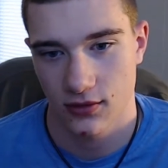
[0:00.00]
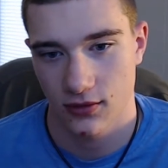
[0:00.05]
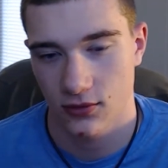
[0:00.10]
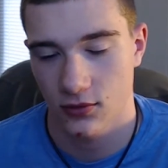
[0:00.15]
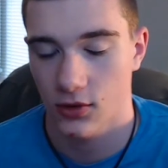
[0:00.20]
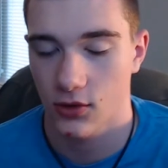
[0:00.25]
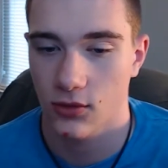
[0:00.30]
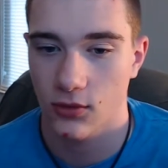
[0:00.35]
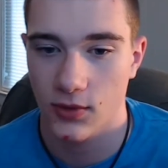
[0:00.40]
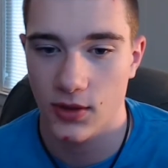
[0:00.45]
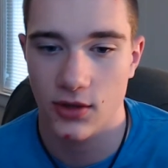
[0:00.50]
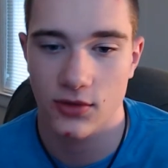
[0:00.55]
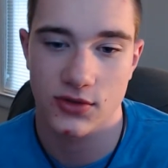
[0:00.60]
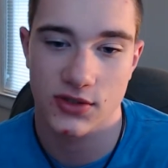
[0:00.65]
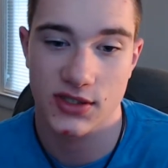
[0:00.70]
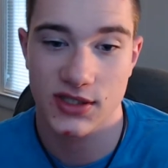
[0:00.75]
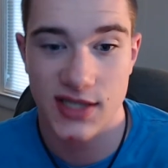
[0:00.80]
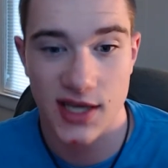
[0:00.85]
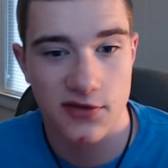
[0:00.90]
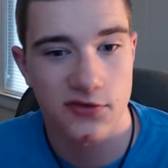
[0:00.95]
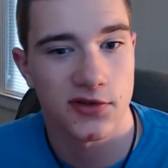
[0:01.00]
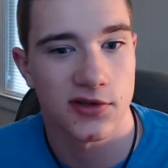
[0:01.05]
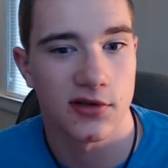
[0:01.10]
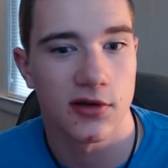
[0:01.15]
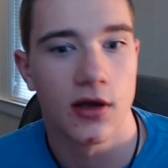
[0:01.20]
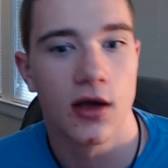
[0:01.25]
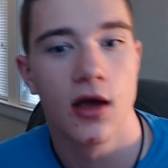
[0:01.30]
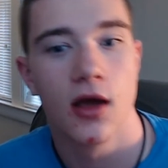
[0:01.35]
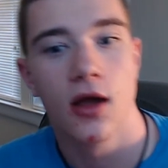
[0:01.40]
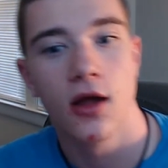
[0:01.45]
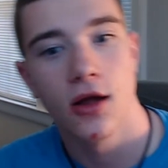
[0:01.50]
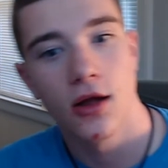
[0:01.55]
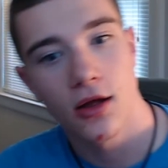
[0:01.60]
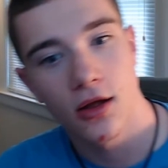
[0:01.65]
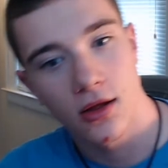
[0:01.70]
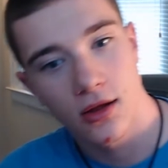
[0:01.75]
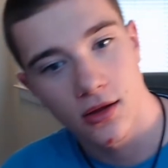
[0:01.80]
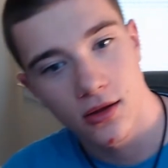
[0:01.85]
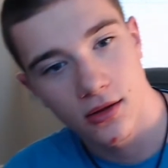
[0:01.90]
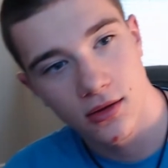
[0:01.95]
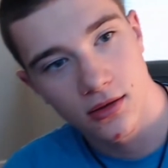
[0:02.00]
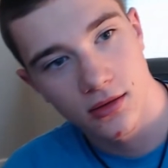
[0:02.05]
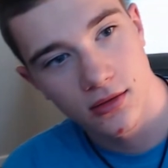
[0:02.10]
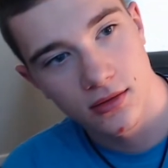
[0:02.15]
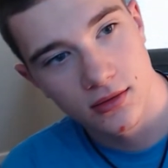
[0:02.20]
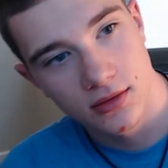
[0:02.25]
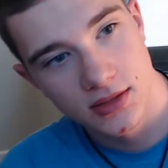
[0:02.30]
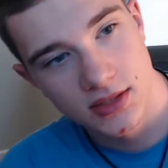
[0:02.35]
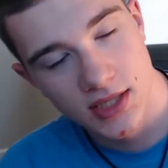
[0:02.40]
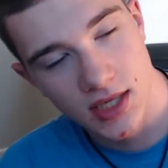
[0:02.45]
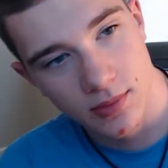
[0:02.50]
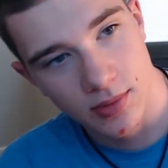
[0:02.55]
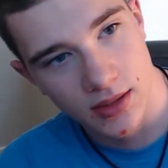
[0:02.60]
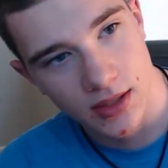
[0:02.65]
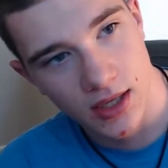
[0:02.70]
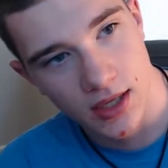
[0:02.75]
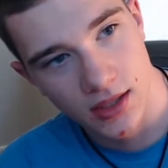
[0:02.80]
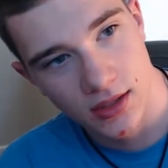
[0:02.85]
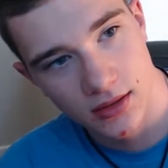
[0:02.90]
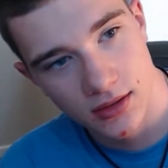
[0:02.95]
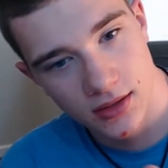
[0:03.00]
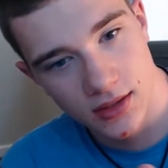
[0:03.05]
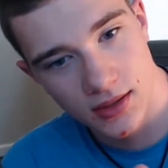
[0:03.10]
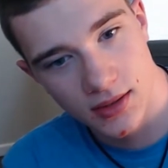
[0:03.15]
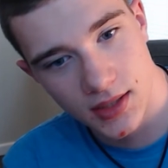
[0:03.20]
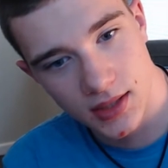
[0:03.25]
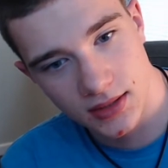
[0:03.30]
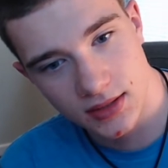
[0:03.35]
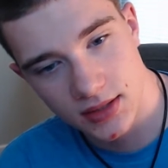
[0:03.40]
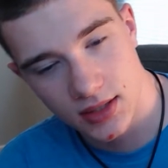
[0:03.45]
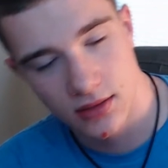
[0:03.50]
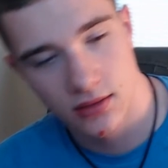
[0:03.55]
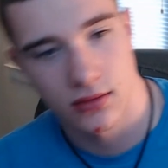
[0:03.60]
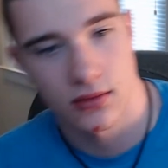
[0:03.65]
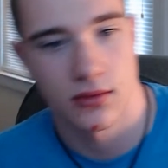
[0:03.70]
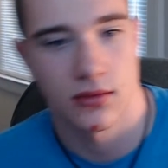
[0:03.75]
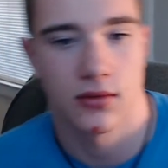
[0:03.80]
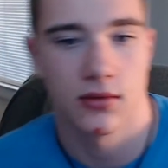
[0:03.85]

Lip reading: Well, Windows 7, skipping 8, and then 10.